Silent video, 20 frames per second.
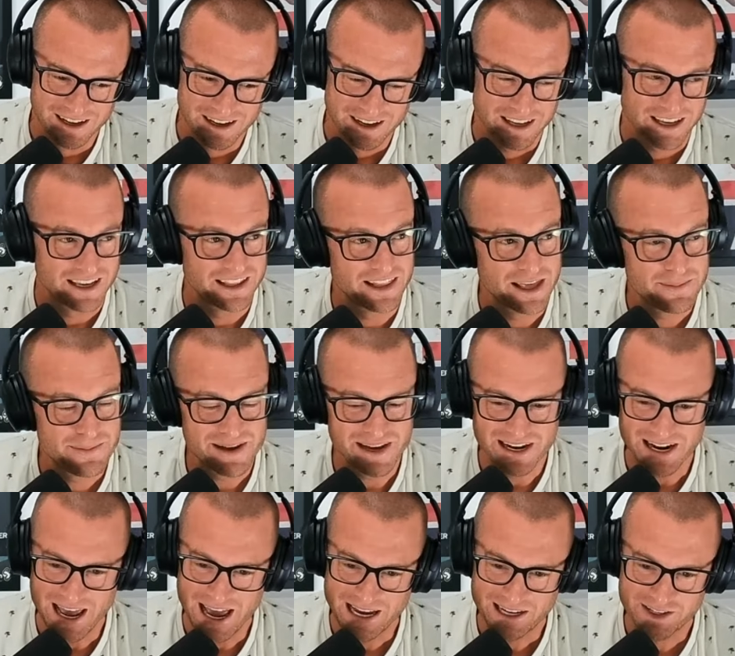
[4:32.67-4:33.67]
Can they be an
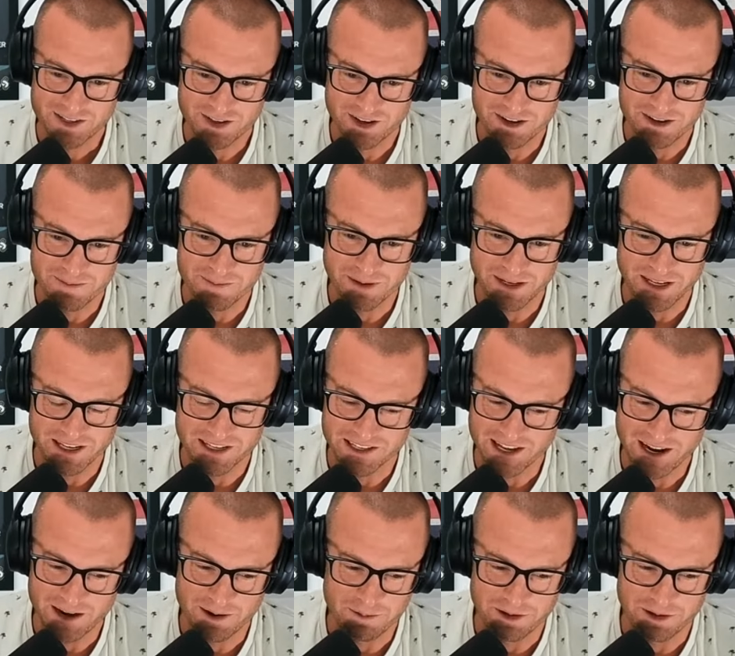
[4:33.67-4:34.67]
extern? Because I
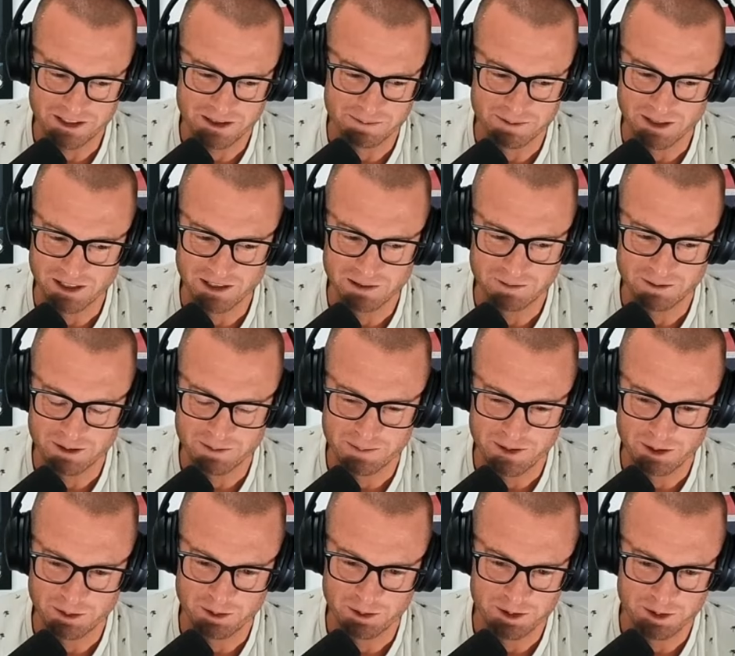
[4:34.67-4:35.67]
don't want them to live with me
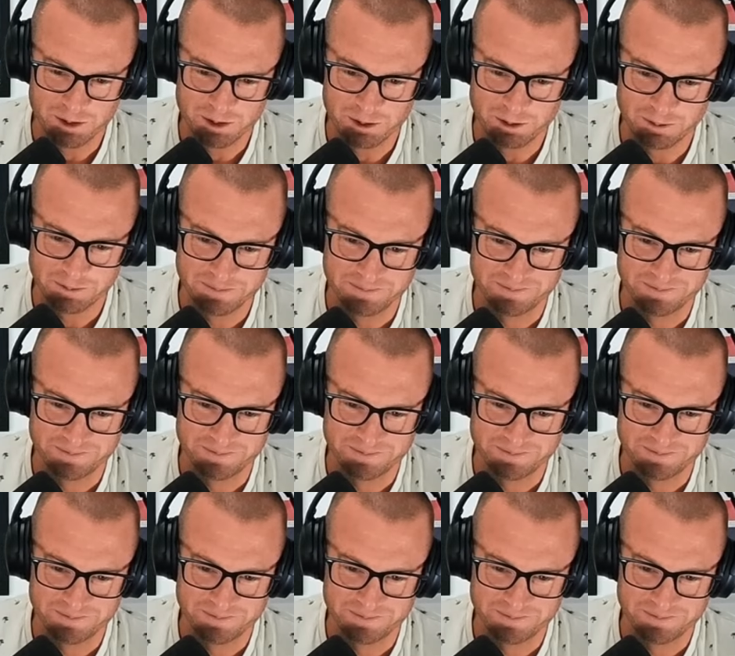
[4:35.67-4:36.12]
or you.